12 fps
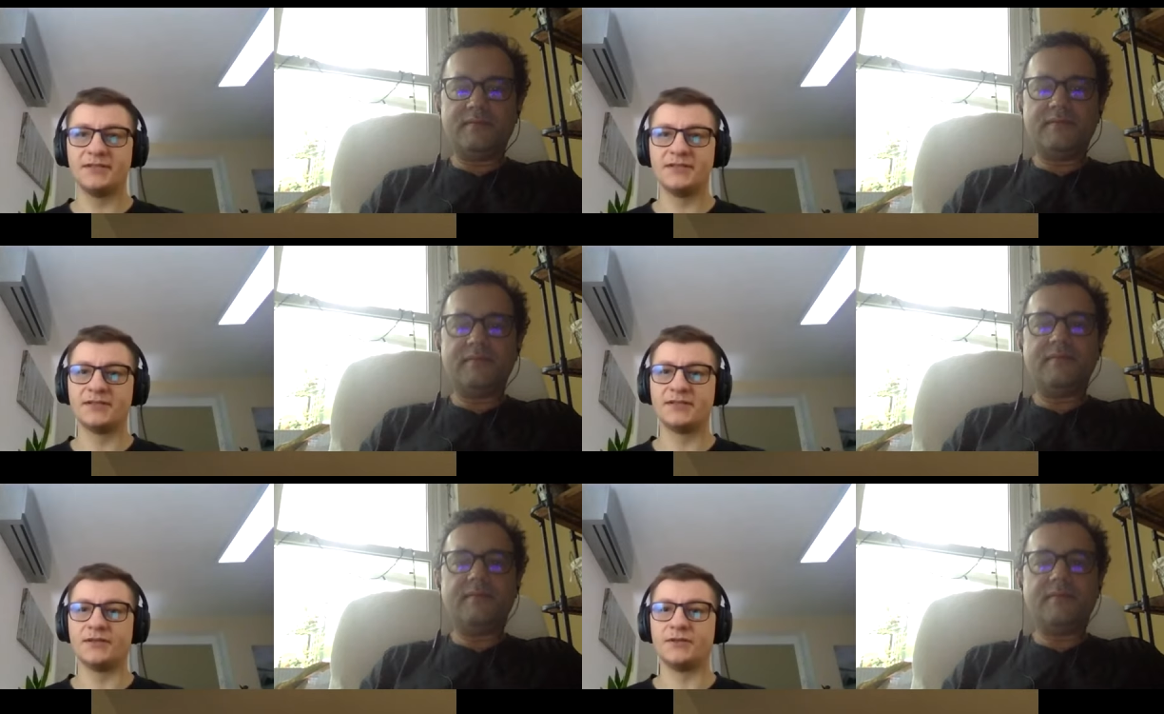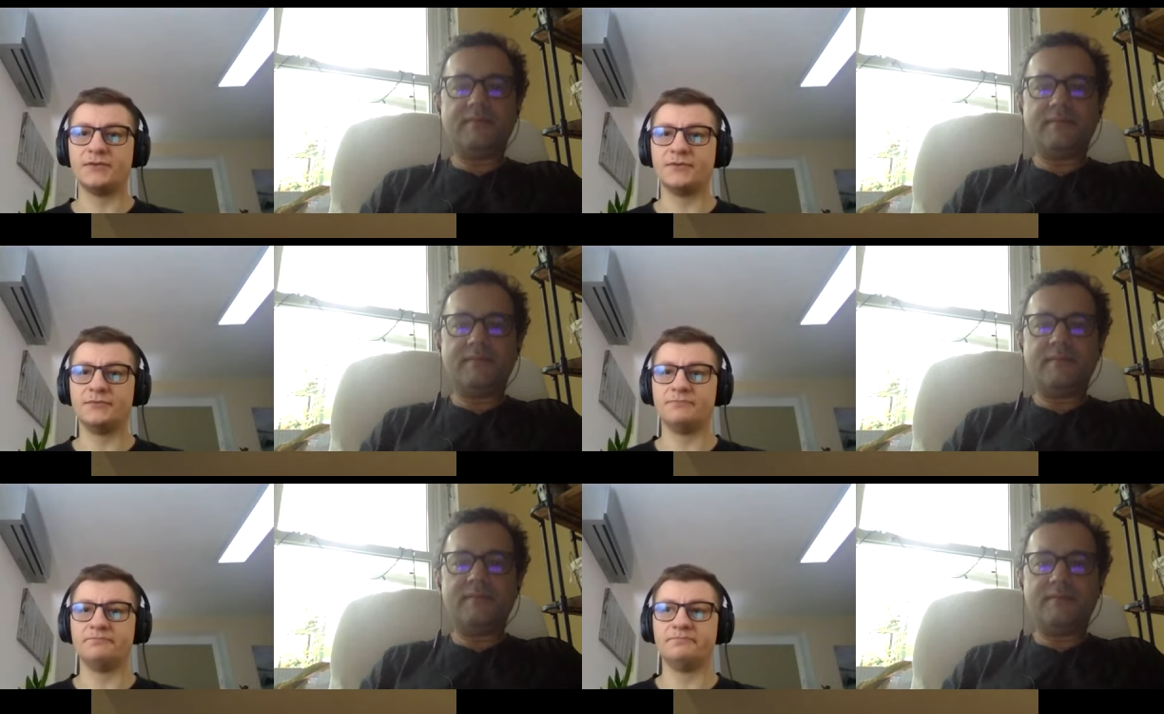Speaker 1: So
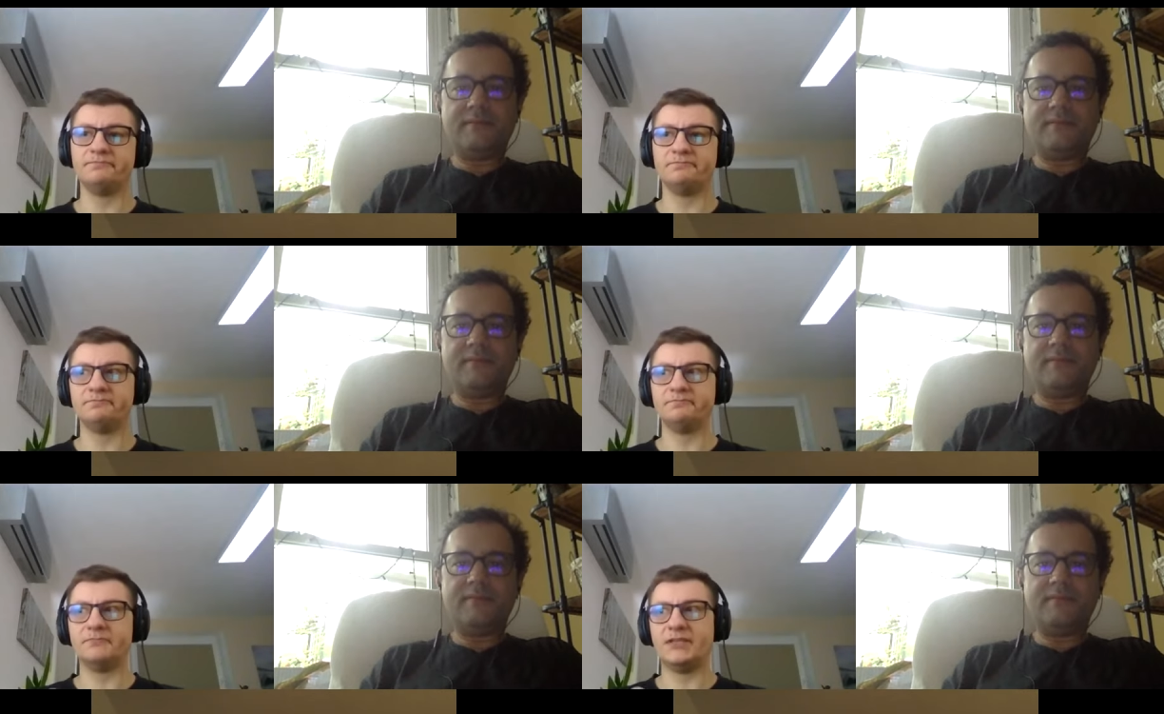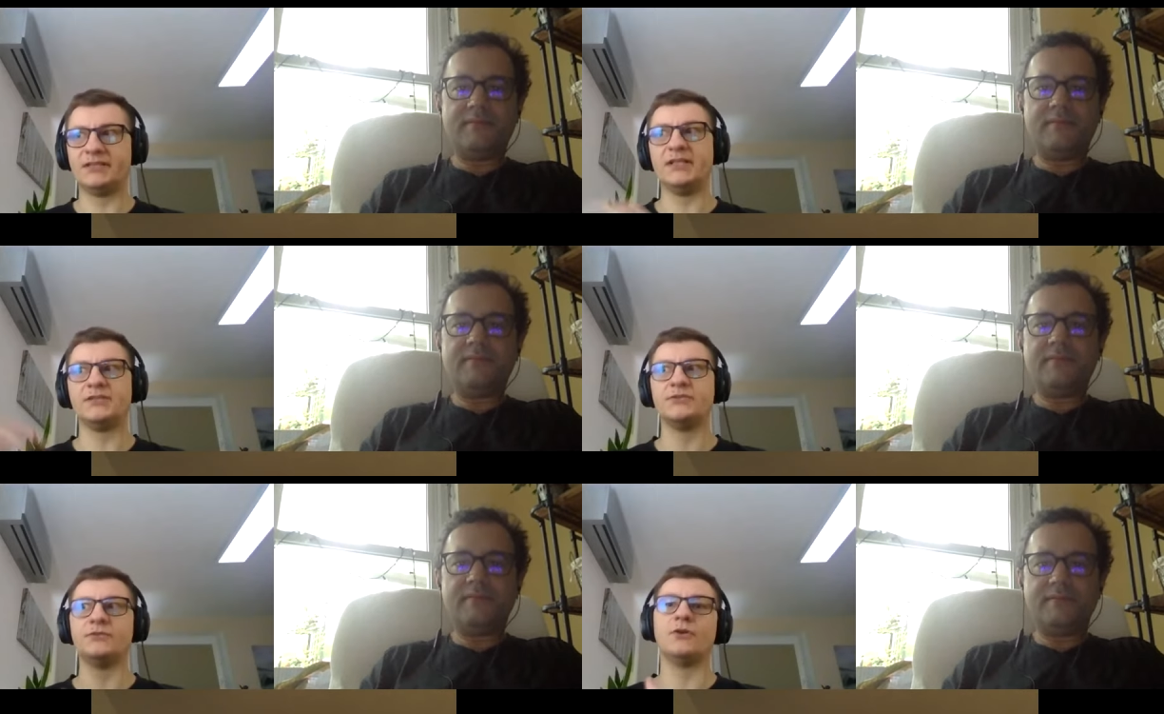at
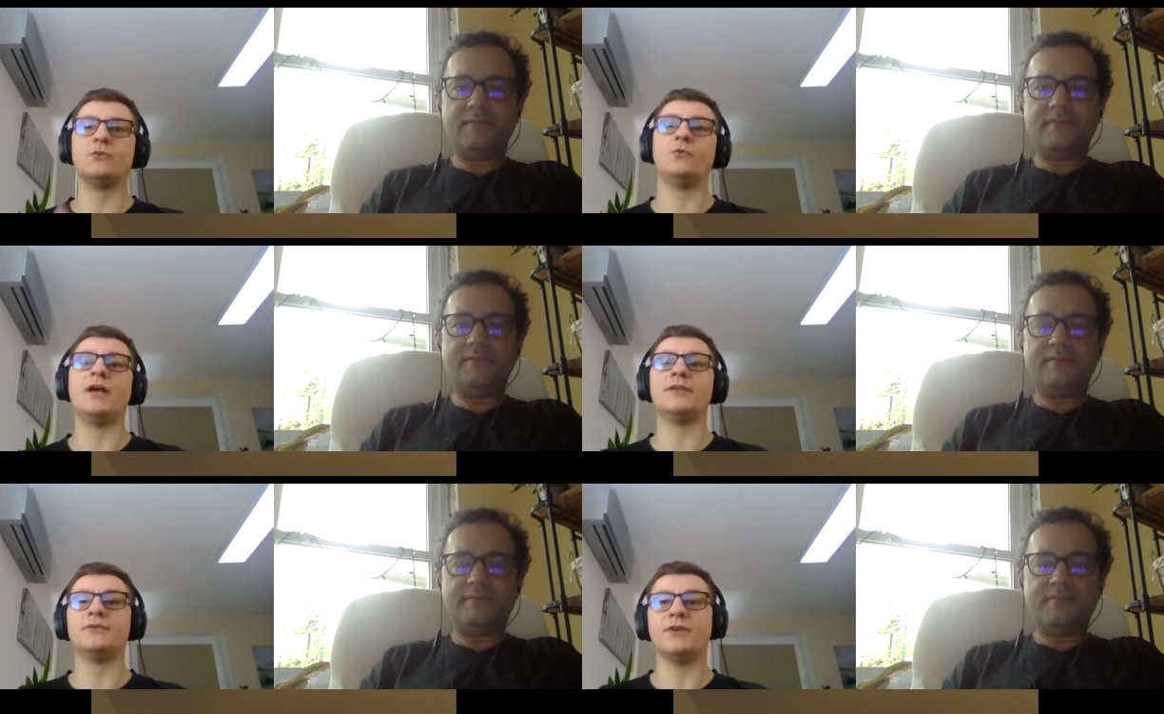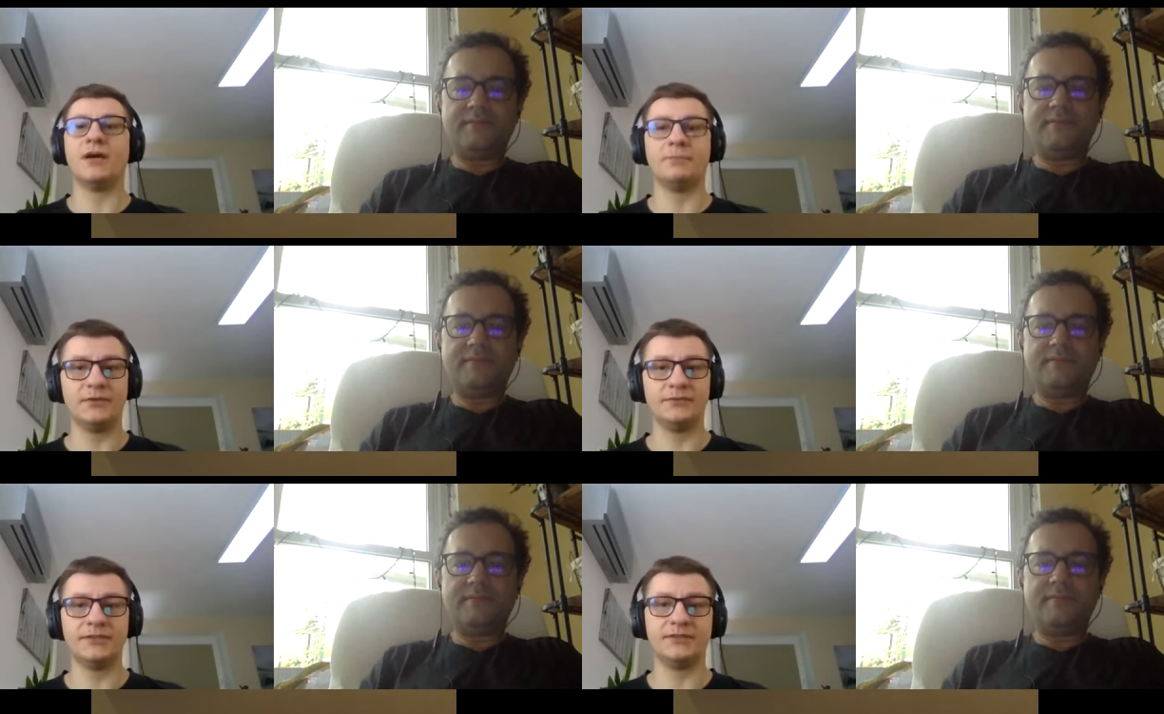least you know when you
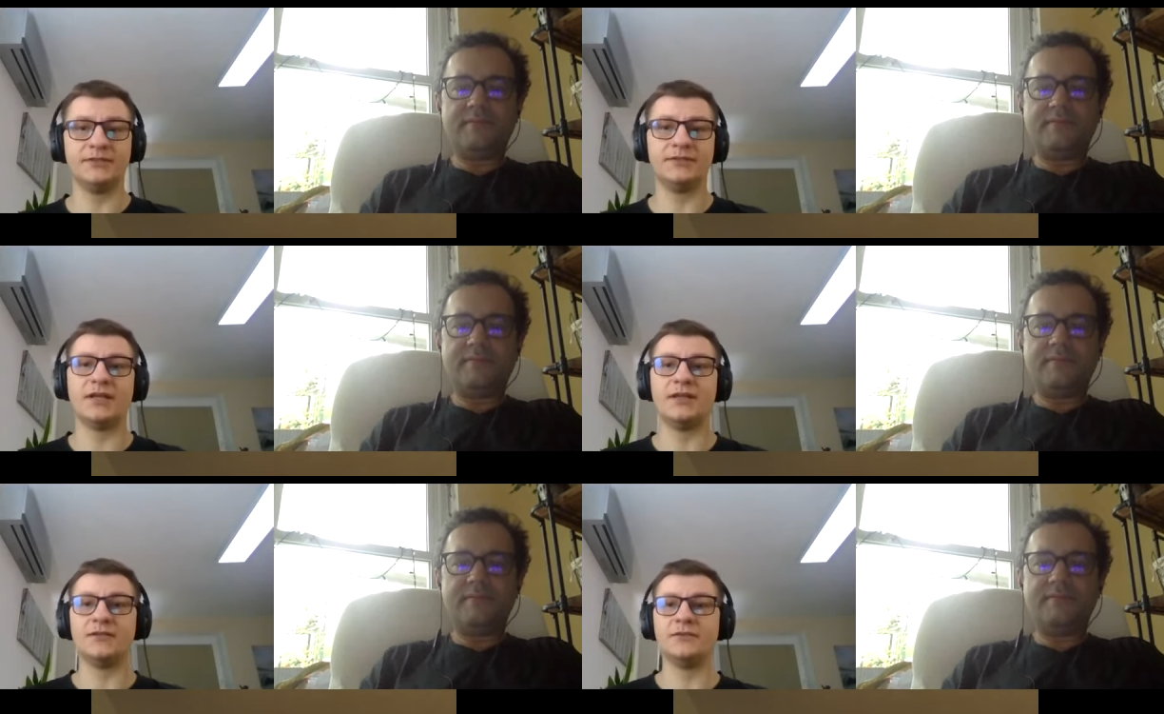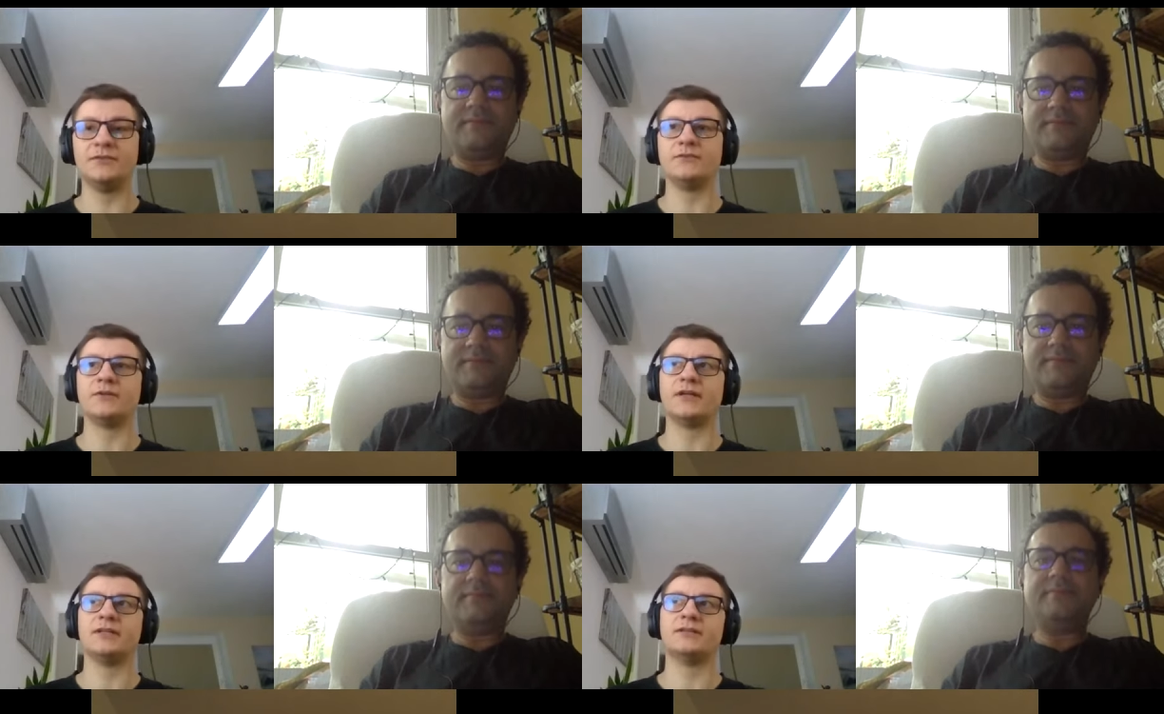uploaded it, and you
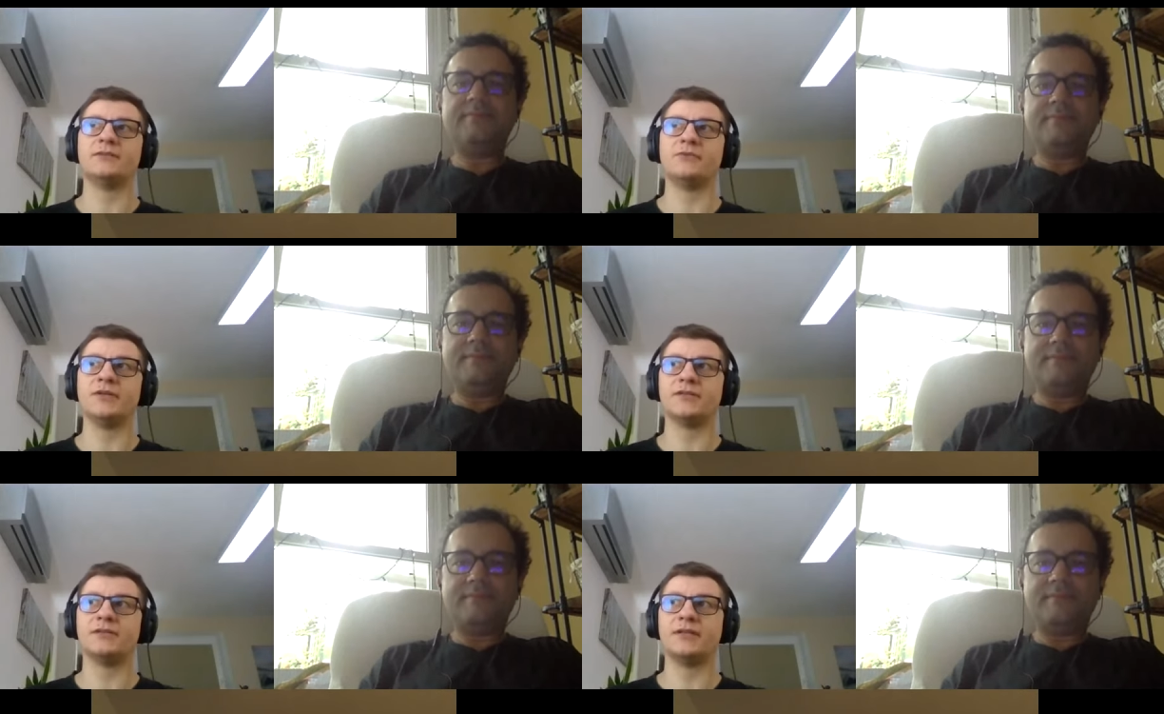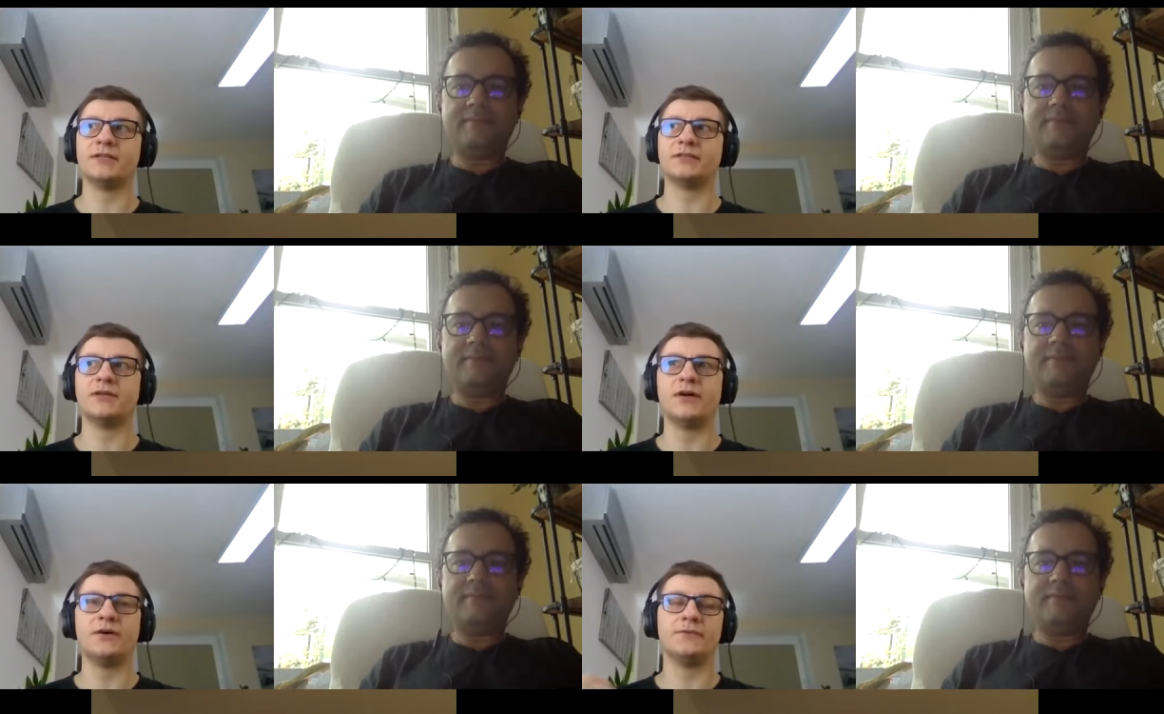can reason that
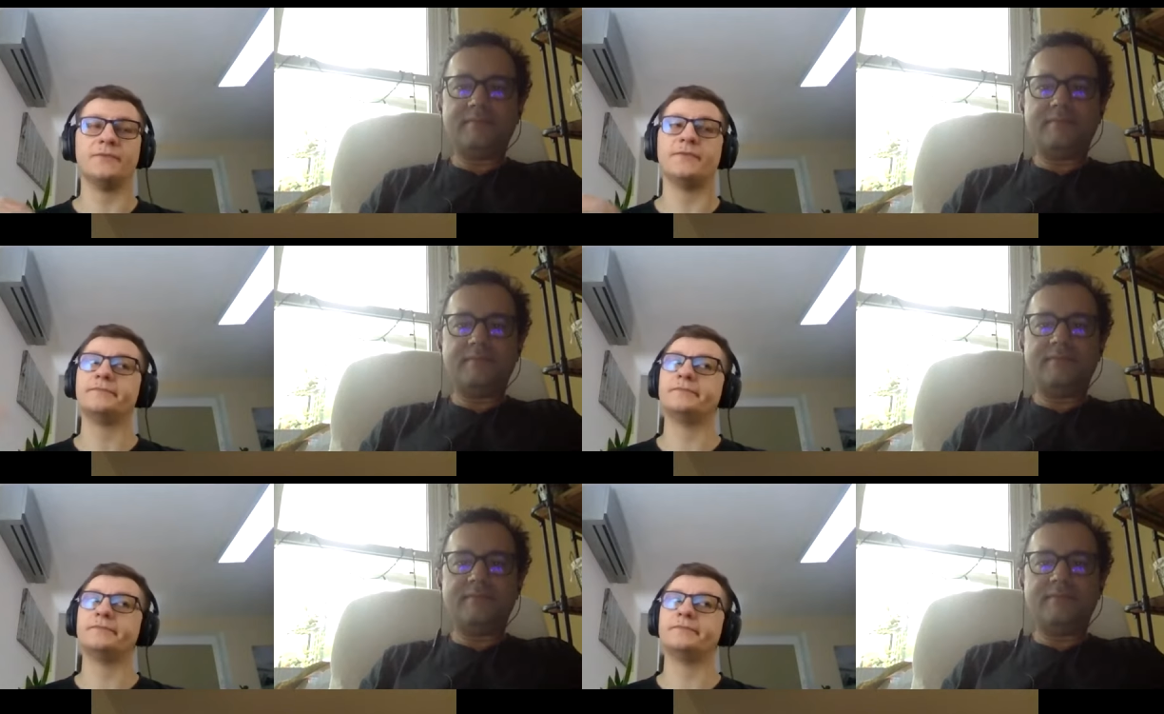oh,